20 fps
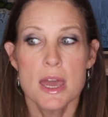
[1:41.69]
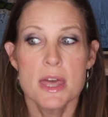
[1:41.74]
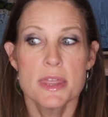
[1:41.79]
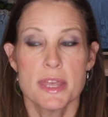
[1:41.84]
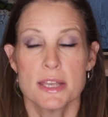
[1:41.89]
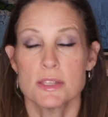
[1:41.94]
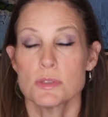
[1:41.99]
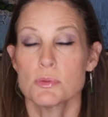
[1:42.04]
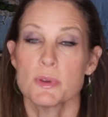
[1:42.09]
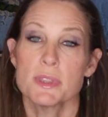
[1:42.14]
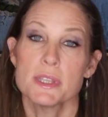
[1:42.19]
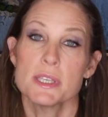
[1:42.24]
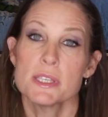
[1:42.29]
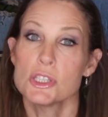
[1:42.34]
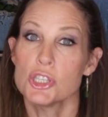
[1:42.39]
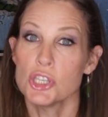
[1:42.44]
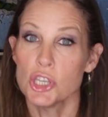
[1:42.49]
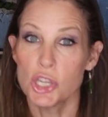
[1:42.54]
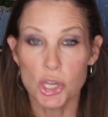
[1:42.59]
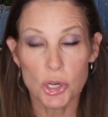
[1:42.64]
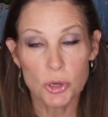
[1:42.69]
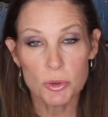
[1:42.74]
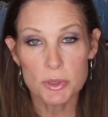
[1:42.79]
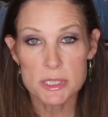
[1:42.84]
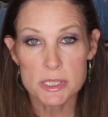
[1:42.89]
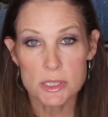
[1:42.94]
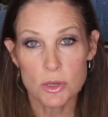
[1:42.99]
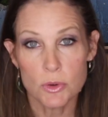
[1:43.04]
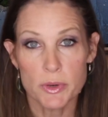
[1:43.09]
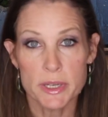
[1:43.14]
That's what this year
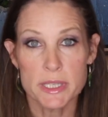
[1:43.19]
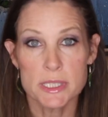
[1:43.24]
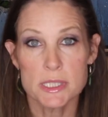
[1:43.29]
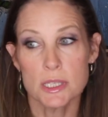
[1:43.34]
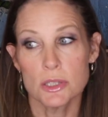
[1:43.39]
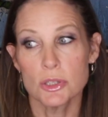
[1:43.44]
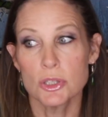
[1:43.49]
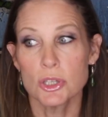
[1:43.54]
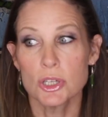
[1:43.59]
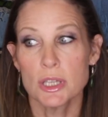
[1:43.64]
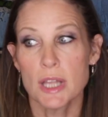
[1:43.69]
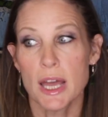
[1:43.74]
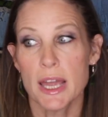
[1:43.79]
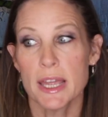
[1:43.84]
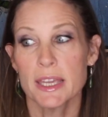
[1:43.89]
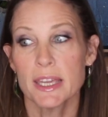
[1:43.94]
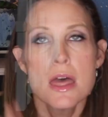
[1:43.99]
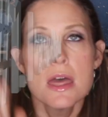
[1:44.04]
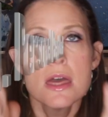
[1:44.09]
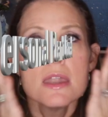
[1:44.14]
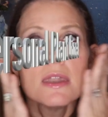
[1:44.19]
is going to look like.